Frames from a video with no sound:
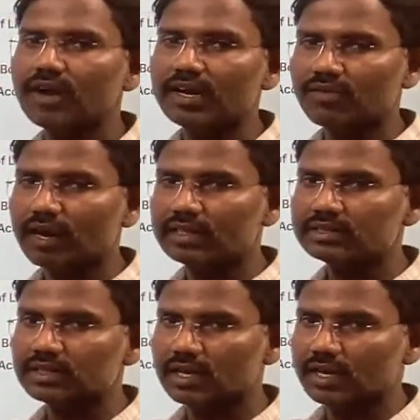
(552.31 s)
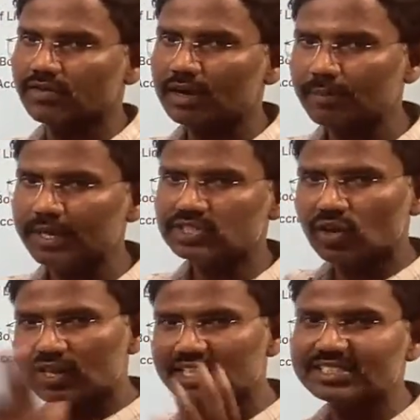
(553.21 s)
at one place
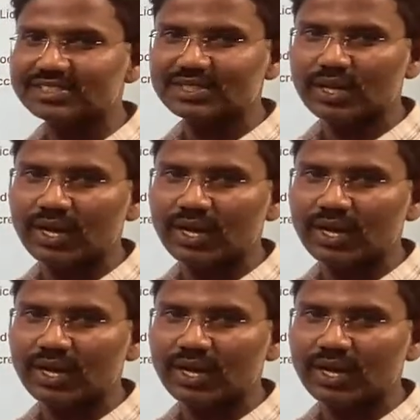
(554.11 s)
all these